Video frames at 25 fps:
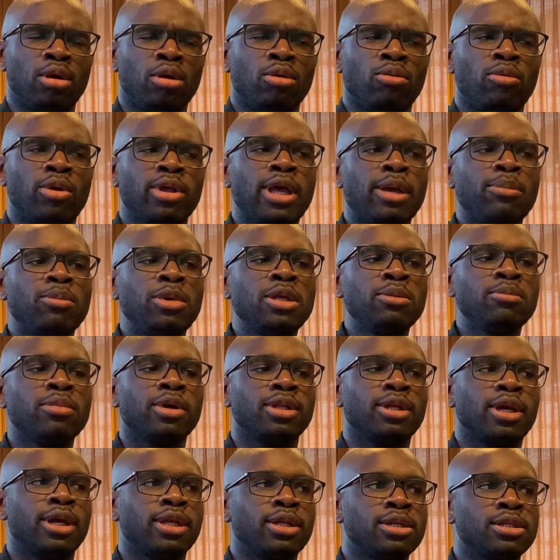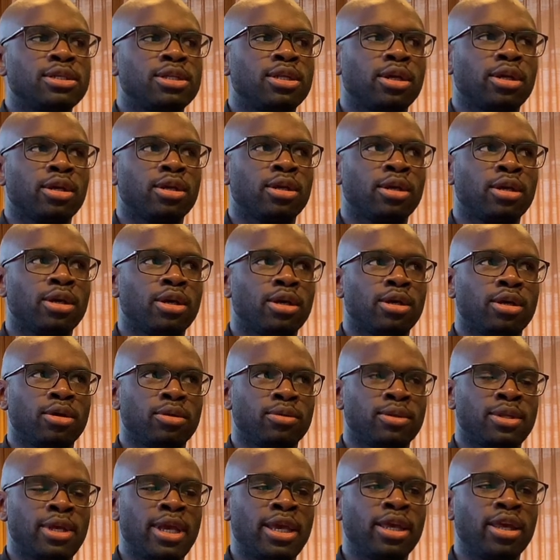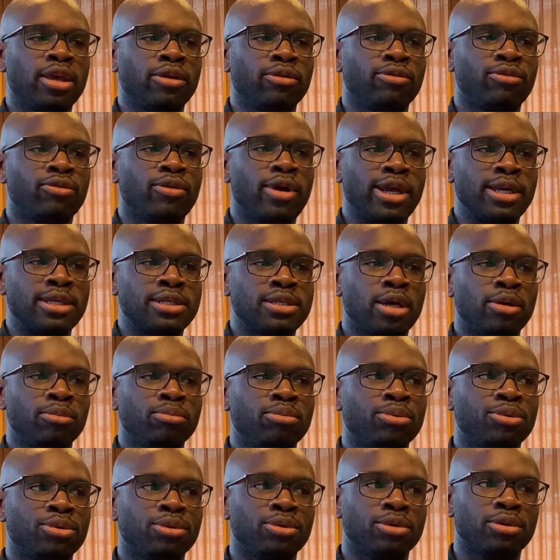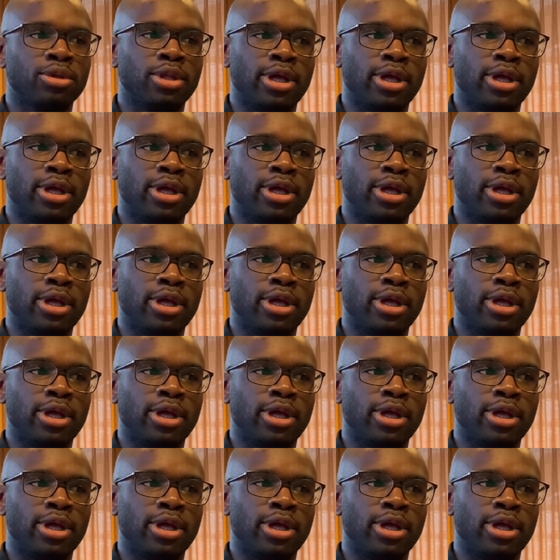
What I mean by that is like uh, taking, for example,